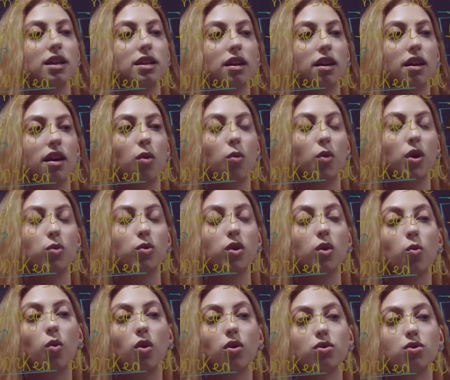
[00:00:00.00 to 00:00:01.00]
When
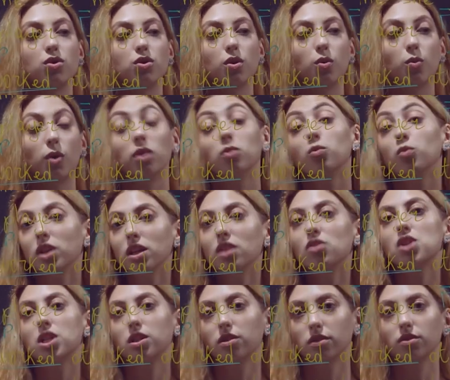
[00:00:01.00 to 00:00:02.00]
we
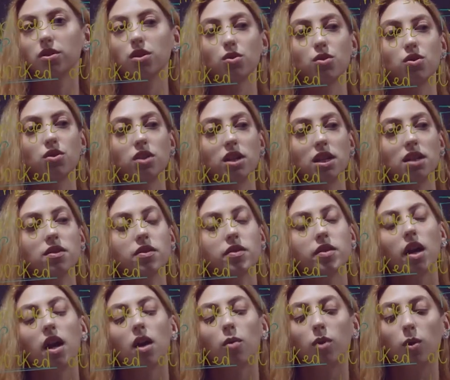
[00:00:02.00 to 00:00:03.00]
generally use since,
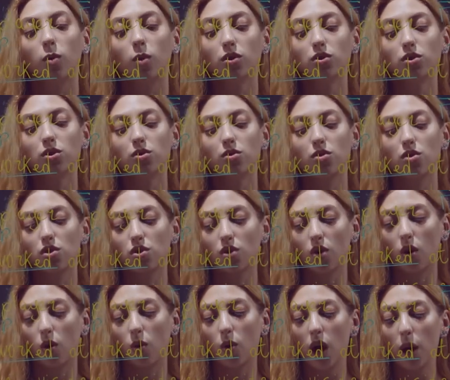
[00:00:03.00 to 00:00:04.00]
we want to
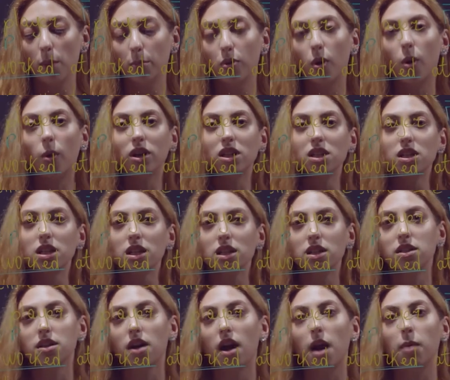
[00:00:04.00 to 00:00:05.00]
show point in
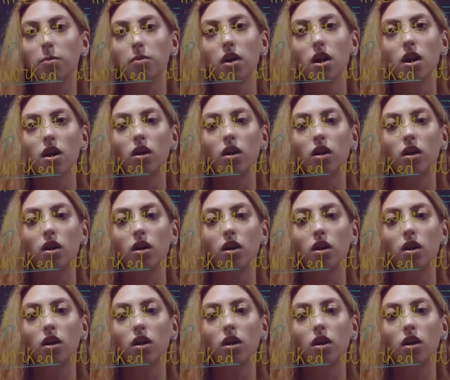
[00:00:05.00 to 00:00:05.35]
time,